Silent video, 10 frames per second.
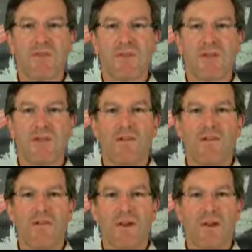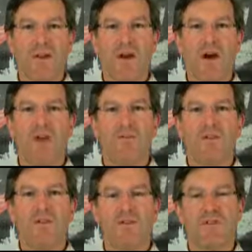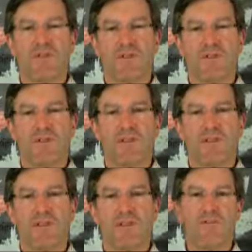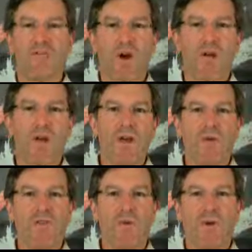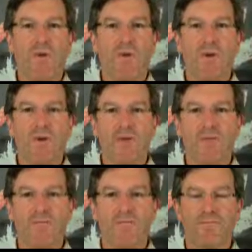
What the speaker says: real life options to take us from where we are to where we want to go.